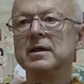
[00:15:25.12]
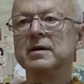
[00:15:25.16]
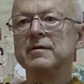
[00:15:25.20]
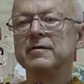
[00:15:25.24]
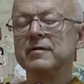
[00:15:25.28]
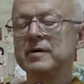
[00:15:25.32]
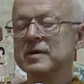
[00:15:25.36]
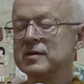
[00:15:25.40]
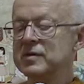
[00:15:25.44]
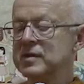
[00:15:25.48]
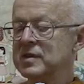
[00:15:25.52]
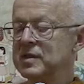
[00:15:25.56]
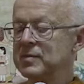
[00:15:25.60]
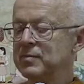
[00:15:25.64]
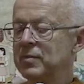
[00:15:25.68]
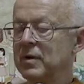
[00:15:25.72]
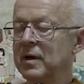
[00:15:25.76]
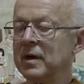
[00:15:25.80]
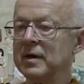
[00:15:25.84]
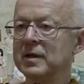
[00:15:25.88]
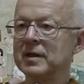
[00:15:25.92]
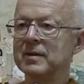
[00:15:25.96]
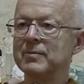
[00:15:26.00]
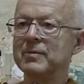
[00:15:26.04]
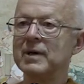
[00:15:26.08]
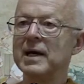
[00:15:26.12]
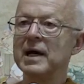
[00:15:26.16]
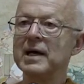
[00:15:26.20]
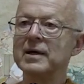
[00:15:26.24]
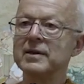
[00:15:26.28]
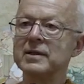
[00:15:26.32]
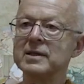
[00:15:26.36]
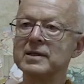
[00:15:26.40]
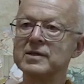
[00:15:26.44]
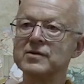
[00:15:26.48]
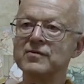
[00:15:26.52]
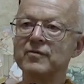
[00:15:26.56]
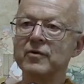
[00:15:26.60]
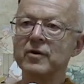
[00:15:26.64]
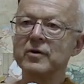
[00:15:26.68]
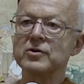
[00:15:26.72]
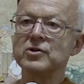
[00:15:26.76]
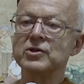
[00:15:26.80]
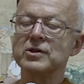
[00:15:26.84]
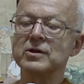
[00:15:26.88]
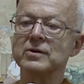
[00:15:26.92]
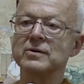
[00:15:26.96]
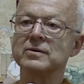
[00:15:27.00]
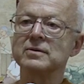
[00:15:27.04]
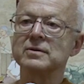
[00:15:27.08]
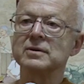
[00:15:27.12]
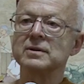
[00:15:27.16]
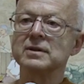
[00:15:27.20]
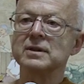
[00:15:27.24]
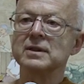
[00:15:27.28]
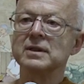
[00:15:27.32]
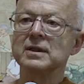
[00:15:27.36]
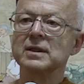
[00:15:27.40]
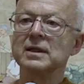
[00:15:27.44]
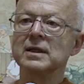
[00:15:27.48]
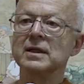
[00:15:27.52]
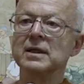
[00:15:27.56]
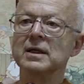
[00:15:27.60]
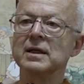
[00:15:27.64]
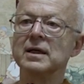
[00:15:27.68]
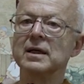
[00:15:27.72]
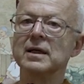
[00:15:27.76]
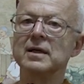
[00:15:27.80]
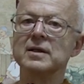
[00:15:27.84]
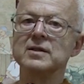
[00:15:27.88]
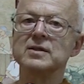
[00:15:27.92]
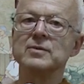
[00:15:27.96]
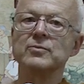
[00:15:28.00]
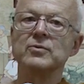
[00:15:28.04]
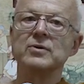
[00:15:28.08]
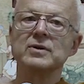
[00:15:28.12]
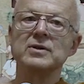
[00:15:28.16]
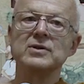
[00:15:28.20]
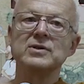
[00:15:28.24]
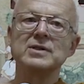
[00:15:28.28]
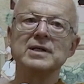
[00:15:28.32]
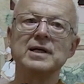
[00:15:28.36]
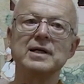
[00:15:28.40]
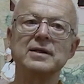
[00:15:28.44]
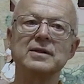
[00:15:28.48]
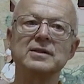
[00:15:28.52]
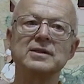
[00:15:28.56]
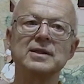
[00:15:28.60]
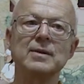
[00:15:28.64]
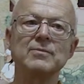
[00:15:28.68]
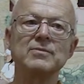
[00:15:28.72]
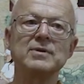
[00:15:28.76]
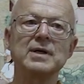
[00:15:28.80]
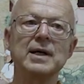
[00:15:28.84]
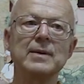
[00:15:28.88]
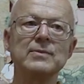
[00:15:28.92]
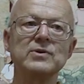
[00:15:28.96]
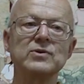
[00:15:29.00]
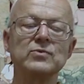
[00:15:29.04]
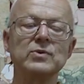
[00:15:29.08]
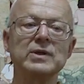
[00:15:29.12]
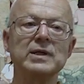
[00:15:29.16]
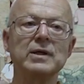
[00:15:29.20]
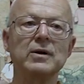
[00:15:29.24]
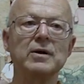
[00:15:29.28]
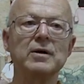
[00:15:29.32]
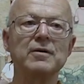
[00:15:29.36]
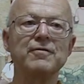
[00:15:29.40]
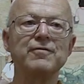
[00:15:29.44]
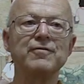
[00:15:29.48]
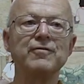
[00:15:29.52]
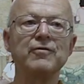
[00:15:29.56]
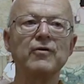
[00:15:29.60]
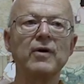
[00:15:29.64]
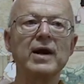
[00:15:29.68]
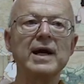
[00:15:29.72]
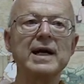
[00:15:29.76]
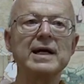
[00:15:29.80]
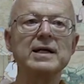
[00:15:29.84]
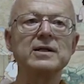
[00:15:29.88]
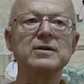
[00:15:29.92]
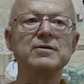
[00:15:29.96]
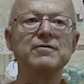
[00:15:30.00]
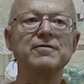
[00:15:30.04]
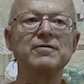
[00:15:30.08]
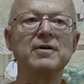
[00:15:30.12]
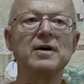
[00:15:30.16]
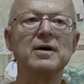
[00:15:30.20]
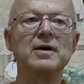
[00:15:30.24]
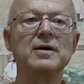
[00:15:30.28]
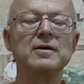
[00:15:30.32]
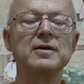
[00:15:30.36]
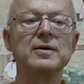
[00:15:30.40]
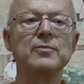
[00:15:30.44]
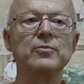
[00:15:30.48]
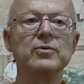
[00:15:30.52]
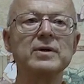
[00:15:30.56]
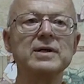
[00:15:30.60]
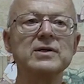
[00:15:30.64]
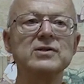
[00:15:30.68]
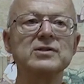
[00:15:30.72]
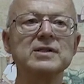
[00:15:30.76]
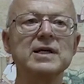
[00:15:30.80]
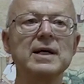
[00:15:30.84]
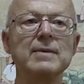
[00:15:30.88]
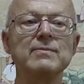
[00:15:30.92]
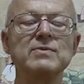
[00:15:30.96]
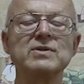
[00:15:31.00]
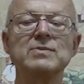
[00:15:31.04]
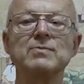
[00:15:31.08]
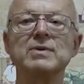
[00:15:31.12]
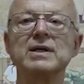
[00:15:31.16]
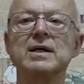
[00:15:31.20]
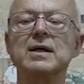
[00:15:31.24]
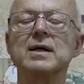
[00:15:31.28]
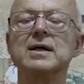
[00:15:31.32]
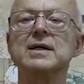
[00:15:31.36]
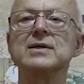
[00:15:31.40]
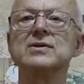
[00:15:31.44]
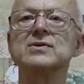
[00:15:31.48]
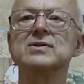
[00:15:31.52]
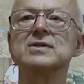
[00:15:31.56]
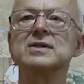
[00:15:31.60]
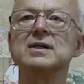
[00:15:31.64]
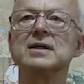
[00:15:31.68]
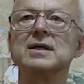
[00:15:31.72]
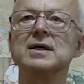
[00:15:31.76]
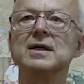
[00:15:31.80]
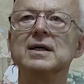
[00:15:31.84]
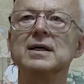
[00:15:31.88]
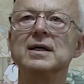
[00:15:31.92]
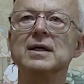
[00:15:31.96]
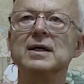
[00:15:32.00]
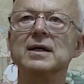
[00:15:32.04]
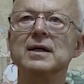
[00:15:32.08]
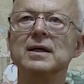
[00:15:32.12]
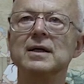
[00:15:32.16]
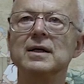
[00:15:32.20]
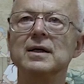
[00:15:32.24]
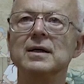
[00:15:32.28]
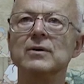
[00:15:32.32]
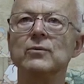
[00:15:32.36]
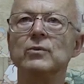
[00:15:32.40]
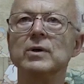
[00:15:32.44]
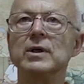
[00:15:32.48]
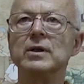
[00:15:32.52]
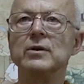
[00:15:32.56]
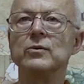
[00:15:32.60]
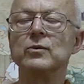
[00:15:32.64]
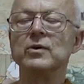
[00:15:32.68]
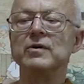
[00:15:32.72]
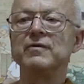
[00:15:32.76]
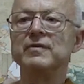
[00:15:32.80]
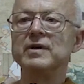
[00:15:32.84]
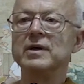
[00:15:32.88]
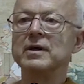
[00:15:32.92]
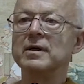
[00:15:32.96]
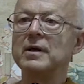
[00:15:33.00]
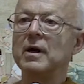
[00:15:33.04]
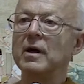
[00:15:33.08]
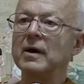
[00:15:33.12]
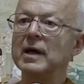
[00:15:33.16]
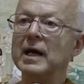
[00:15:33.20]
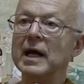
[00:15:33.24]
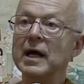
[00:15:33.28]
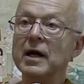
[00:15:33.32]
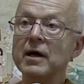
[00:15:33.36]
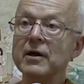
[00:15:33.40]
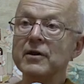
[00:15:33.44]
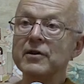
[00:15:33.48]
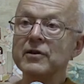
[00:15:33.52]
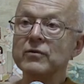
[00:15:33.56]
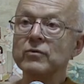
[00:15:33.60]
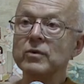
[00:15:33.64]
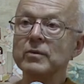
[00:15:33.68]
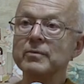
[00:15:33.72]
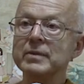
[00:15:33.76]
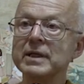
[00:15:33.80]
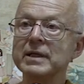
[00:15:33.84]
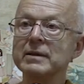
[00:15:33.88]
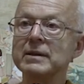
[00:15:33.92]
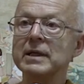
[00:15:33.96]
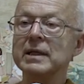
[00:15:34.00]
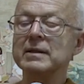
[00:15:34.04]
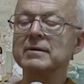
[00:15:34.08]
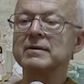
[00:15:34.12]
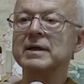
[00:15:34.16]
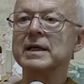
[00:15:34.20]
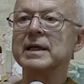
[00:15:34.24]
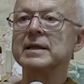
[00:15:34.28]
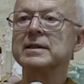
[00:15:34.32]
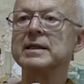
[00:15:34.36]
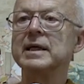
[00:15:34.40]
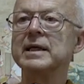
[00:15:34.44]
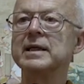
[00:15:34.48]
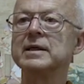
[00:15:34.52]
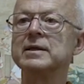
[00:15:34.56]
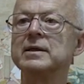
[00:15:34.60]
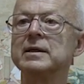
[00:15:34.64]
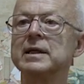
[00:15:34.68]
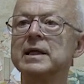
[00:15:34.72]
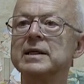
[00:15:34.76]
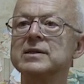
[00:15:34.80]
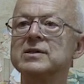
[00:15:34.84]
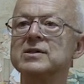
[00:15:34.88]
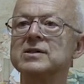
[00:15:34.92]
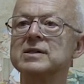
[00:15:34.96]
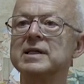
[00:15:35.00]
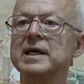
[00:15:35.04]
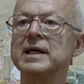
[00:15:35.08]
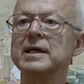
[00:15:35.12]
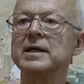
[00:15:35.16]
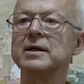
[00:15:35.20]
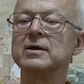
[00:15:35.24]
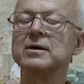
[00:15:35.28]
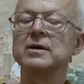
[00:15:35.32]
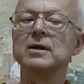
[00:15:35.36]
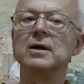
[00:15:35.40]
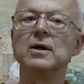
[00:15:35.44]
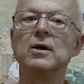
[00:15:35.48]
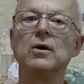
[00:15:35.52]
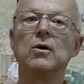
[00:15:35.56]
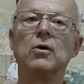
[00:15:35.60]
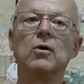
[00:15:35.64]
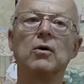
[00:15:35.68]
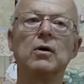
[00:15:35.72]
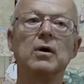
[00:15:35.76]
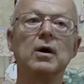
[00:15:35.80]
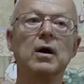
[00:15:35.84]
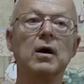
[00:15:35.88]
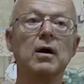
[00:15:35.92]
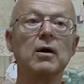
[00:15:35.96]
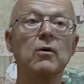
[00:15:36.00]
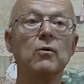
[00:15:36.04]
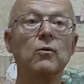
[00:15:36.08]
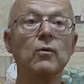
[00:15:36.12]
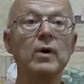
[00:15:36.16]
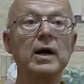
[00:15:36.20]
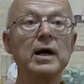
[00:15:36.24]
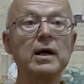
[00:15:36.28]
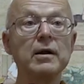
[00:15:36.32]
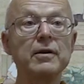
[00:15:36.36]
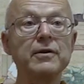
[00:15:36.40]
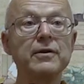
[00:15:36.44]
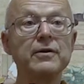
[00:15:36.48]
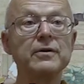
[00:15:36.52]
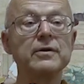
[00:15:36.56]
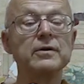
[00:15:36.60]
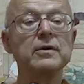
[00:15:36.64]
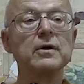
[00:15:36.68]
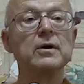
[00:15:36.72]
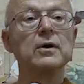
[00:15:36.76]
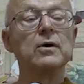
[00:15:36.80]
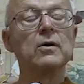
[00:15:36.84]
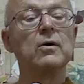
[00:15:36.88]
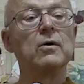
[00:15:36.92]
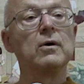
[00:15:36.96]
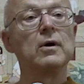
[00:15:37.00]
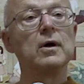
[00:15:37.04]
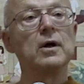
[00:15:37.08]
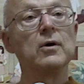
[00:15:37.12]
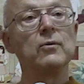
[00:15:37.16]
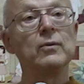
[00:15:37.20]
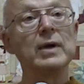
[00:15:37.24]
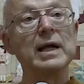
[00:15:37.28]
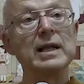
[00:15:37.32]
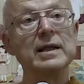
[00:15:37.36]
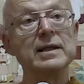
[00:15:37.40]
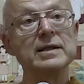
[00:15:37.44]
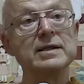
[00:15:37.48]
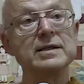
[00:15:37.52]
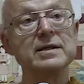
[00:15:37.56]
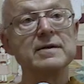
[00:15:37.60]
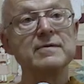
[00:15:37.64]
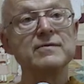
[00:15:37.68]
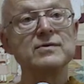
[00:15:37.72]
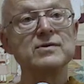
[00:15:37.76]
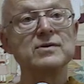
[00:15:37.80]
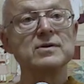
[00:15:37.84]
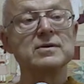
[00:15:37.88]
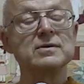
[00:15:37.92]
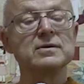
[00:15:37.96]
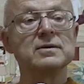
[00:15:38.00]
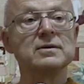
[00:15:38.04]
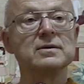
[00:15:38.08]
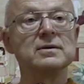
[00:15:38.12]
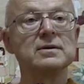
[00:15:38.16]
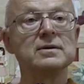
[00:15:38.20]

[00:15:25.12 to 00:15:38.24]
For instance, part of the path is virtue. And as the Buddha said, sometimes we are afraid to follow the precepts because either we feel our health will be at, at, at stake, or our wealth, or our relatives.